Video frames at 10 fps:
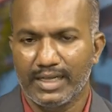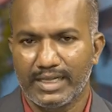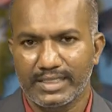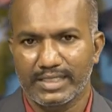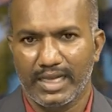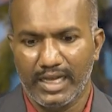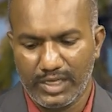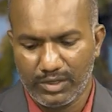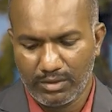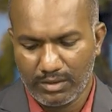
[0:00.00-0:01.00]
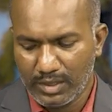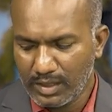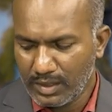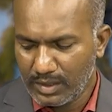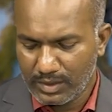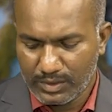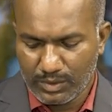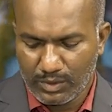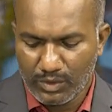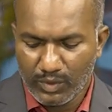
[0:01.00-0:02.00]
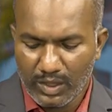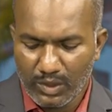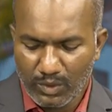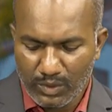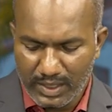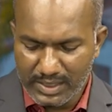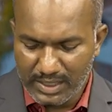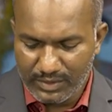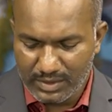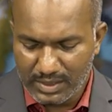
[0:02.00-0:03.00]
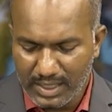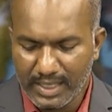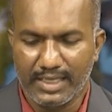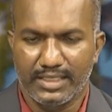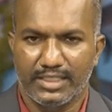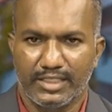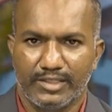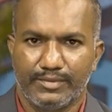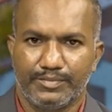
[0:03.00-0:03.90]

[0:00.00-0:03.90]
that is I2. So your load receives energy.